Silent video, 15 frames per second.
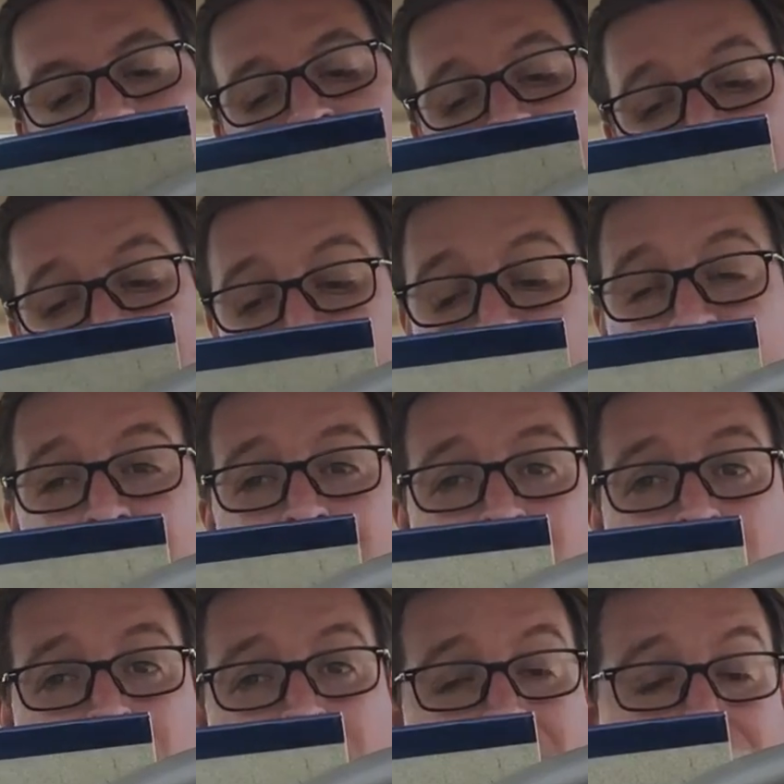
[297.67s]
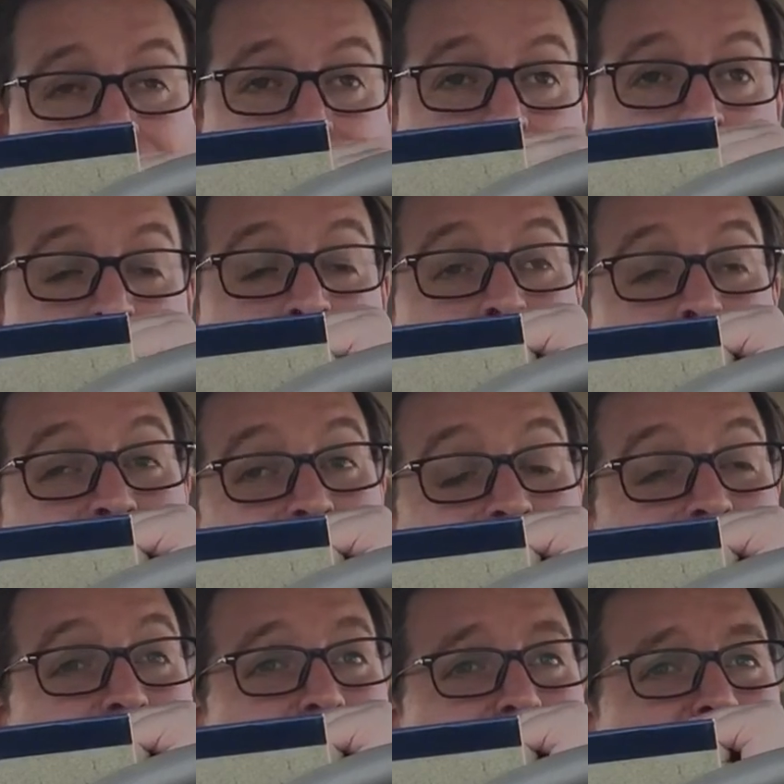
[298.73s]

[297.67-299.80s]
at the Chicago Bears. Well,